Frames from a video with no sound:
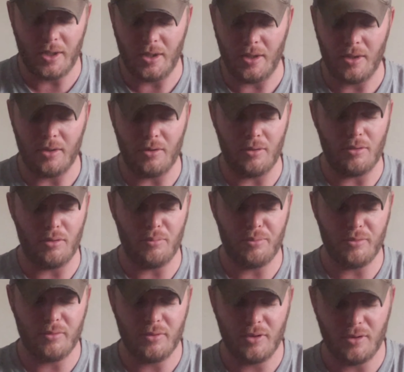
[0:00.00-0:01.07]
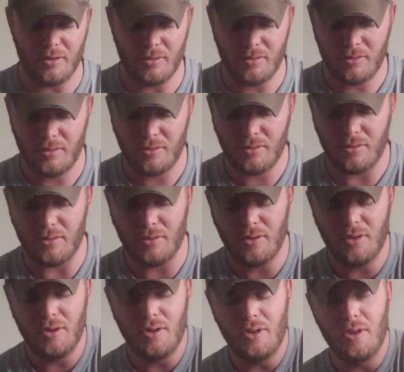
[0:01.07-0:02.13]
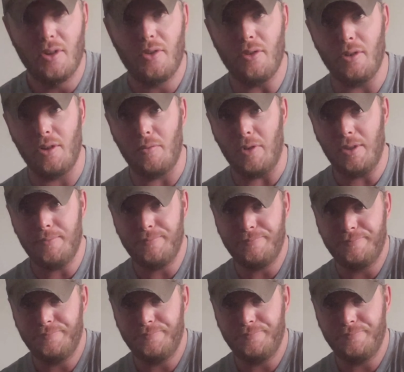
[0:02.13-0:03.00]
Can't get it open here. So anyway.